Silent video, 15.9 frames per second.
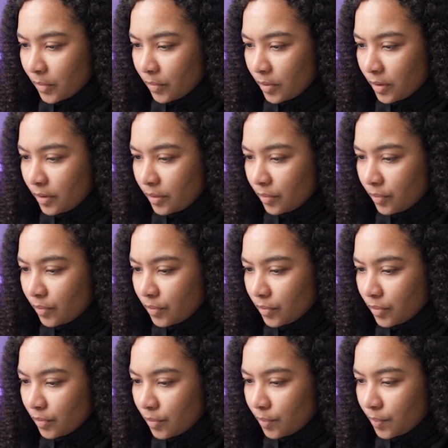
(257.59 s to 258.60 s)
Radio
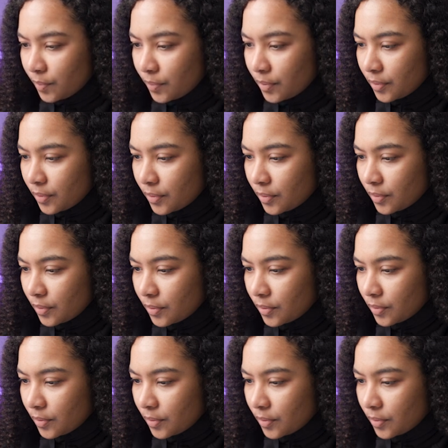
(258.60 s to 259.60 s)
group.
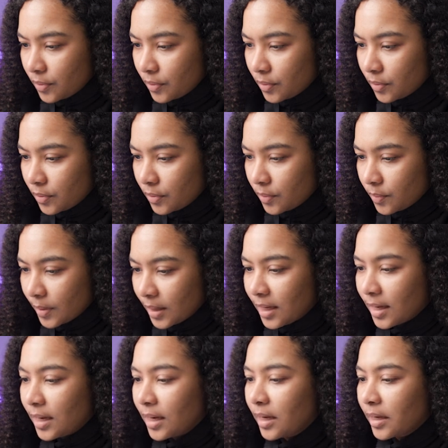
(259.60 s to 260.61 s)

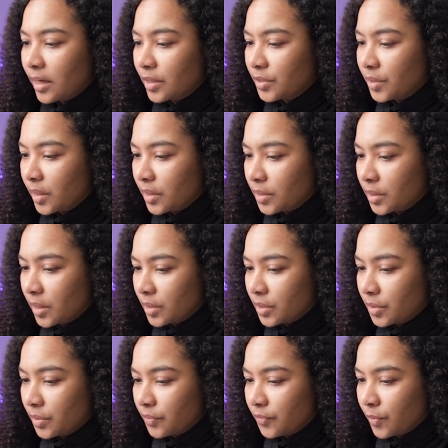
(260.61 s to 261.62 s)
Ah, gotcha.
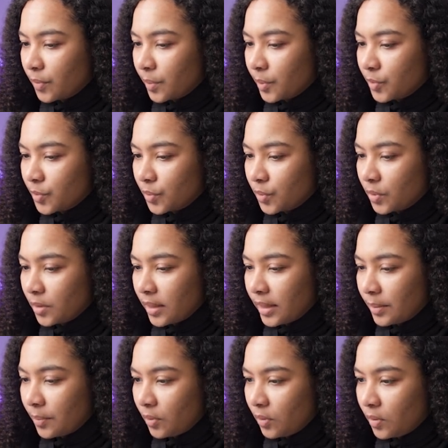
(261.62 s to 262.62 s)
Form control
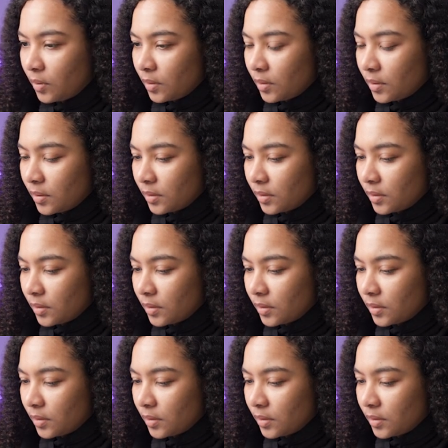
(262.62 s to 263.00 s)
label.